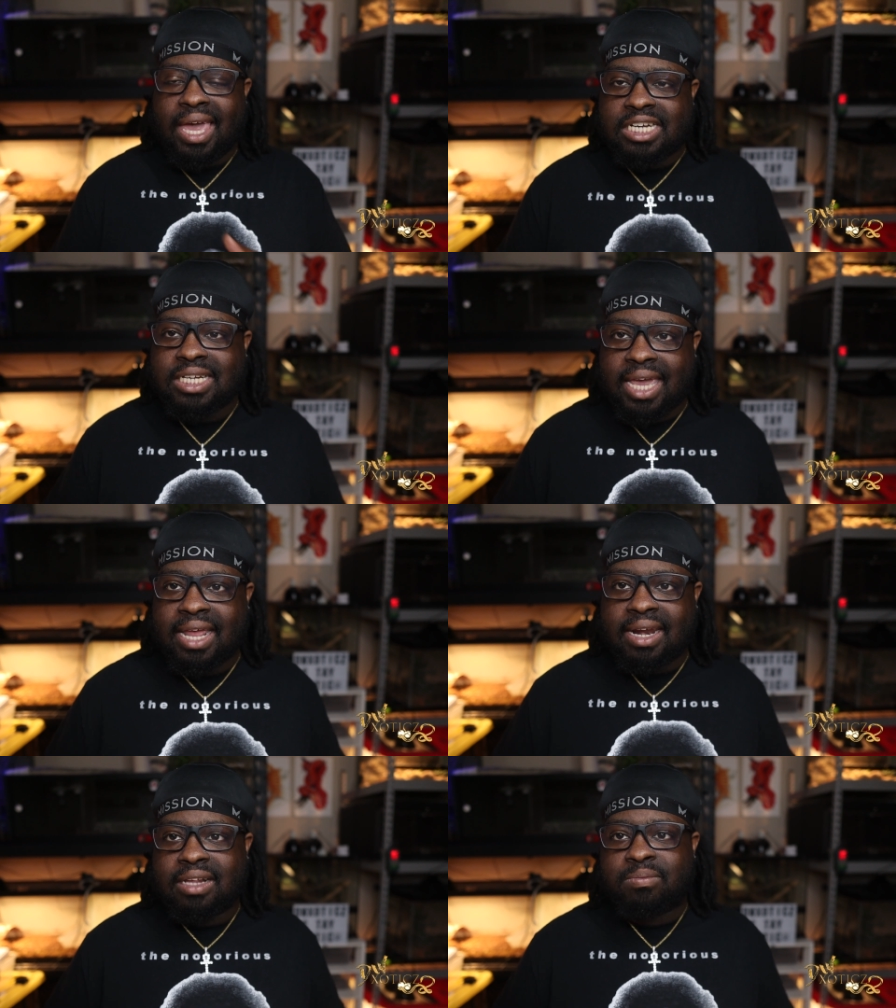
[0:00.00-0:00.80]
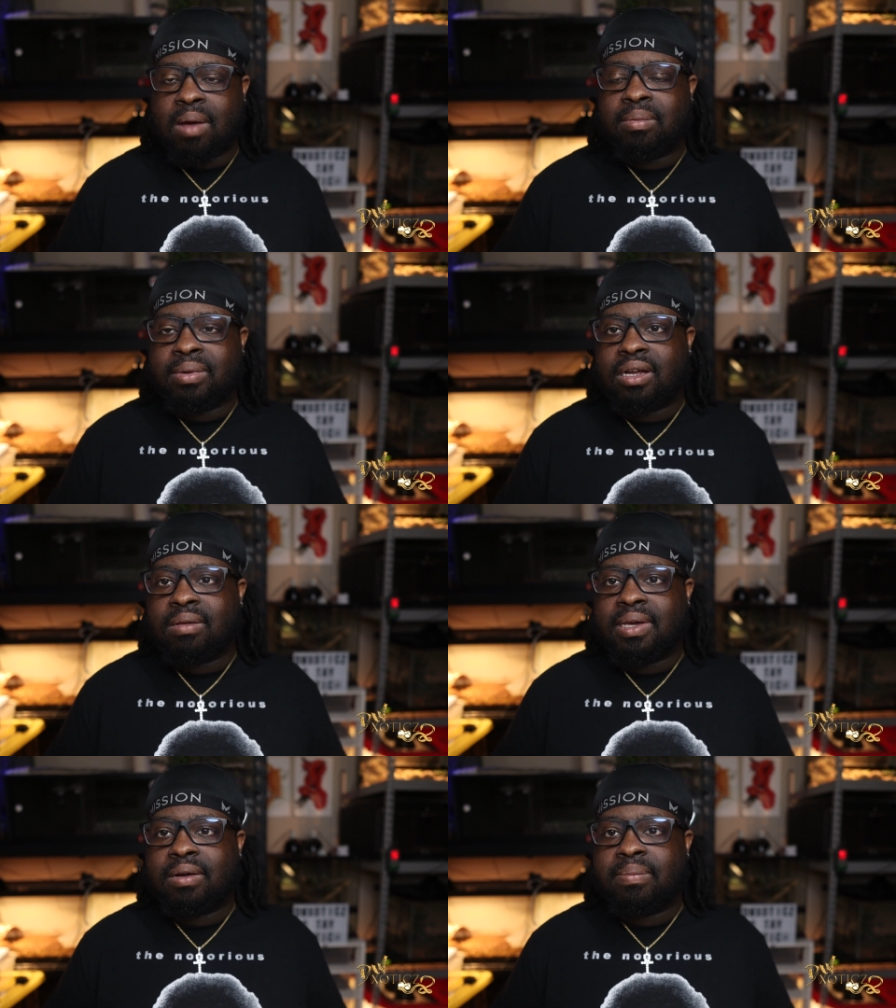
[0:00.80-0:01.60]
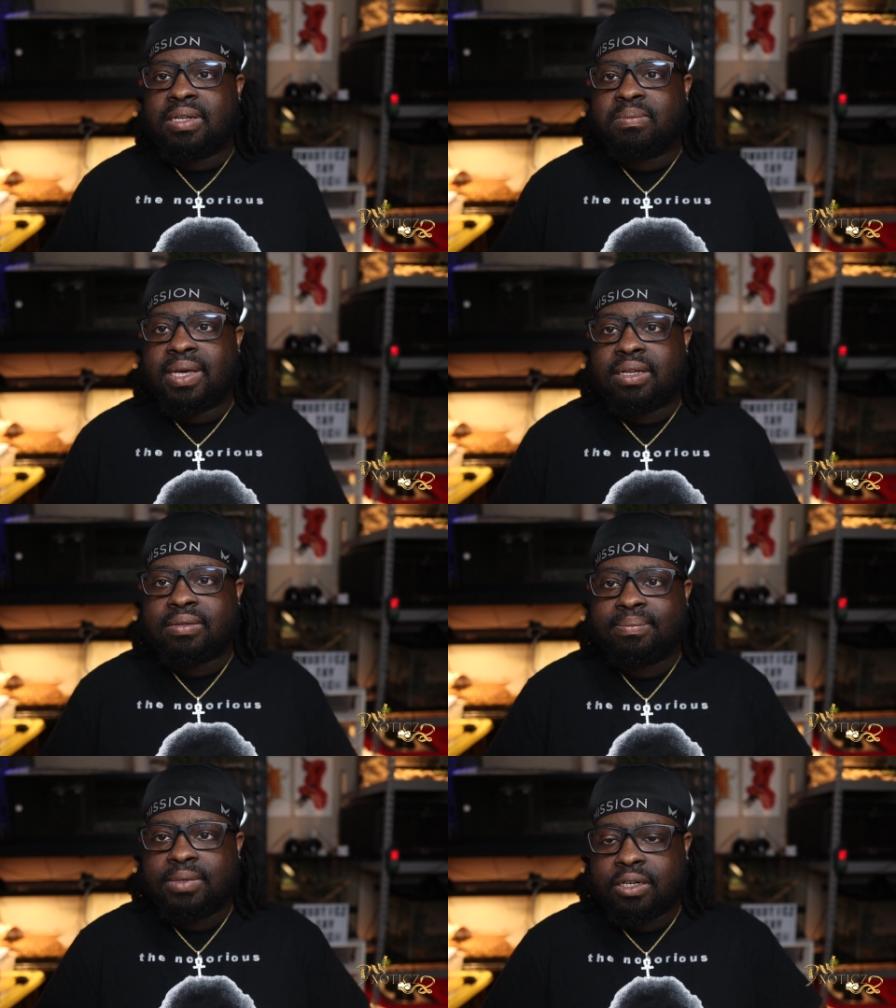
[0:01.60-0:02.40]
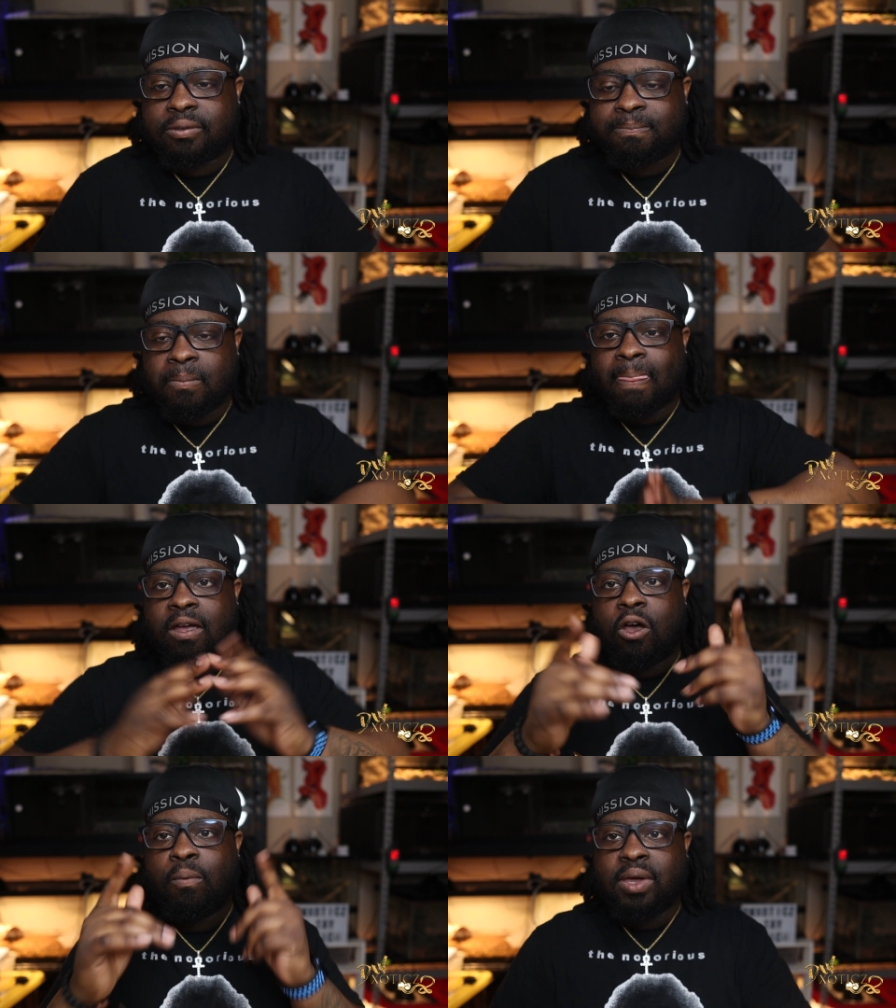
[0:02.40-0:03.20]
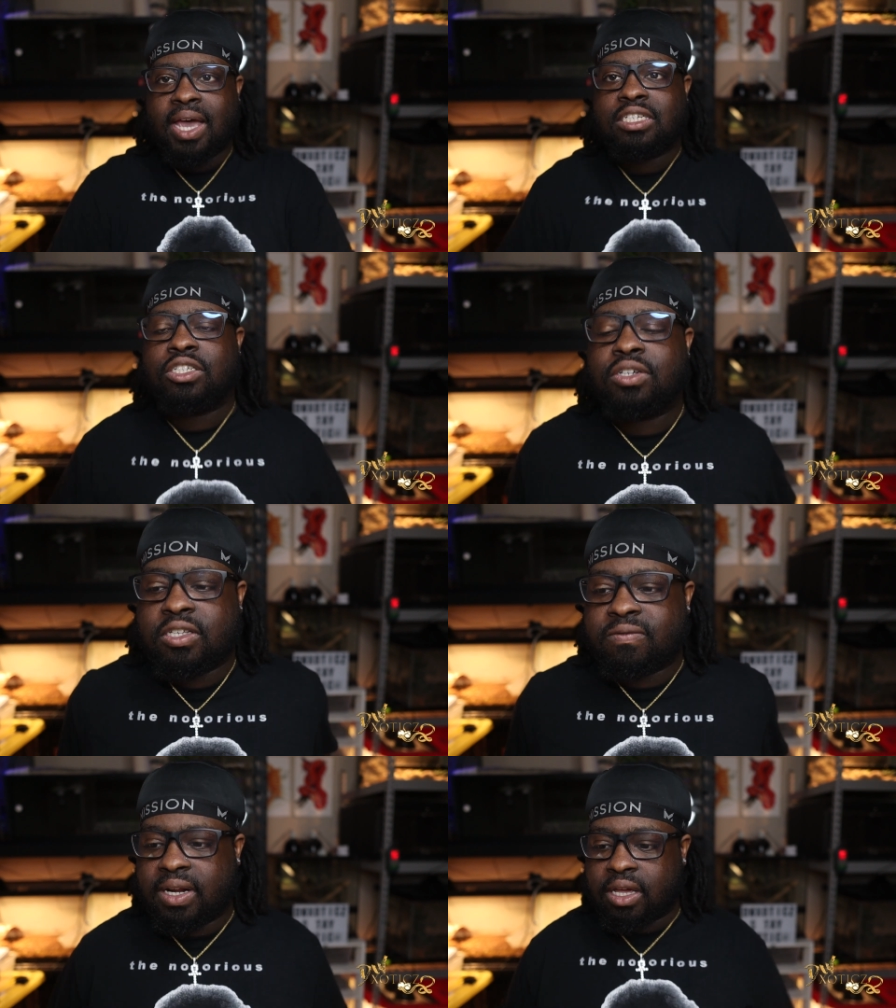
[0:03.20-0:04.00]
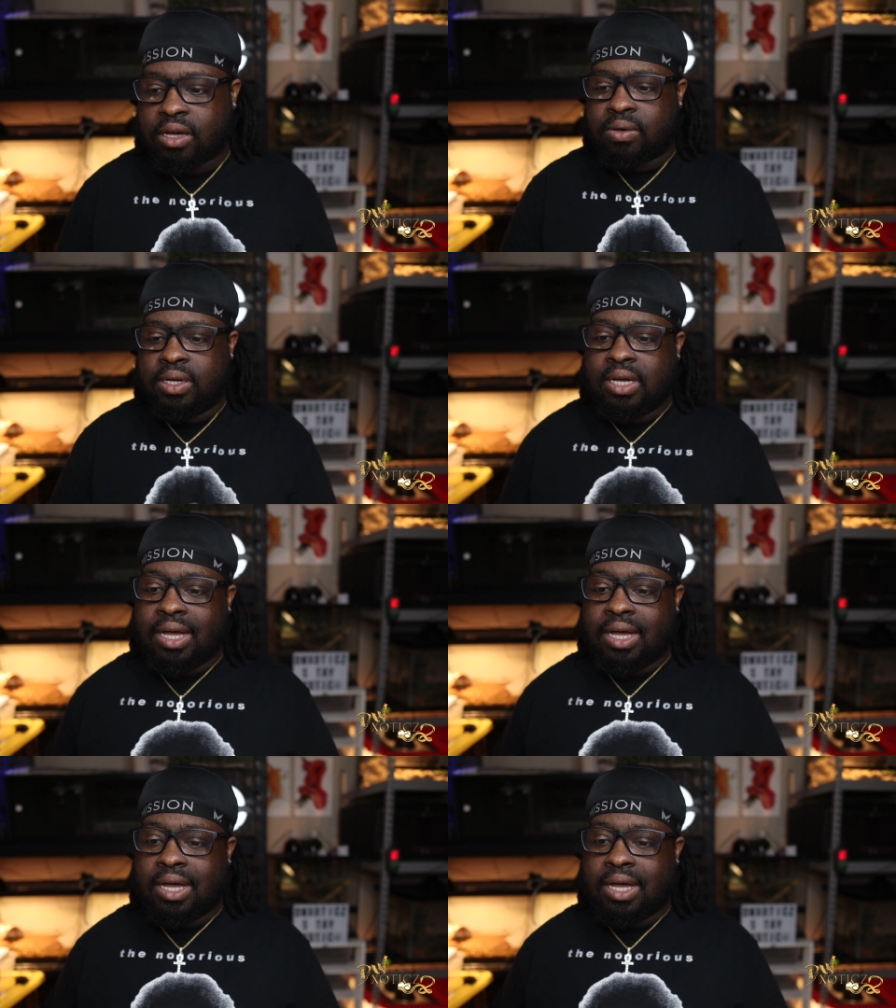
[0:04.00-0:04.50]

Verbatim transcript: educated is probably going to be your best bet. So hope you guys enjoyed this video.